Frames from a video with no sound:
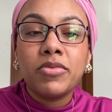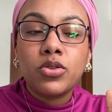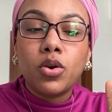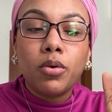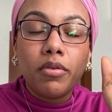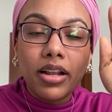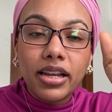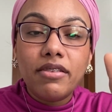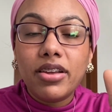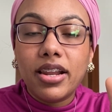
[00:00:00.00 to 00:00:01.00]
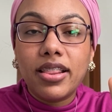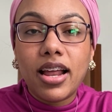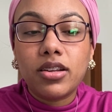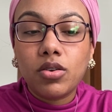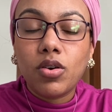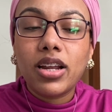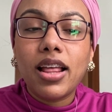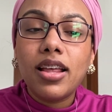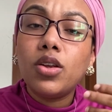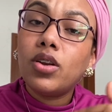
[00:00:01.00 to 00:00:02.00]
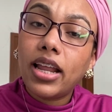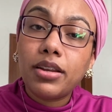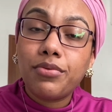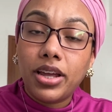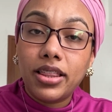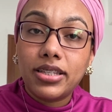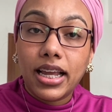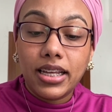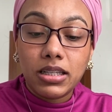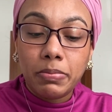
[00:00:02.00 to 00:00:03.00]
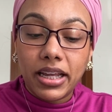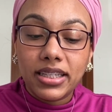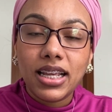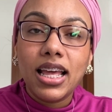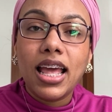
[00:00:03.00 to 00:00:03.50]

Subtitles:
So leave it in that court, and then you let faith take its place.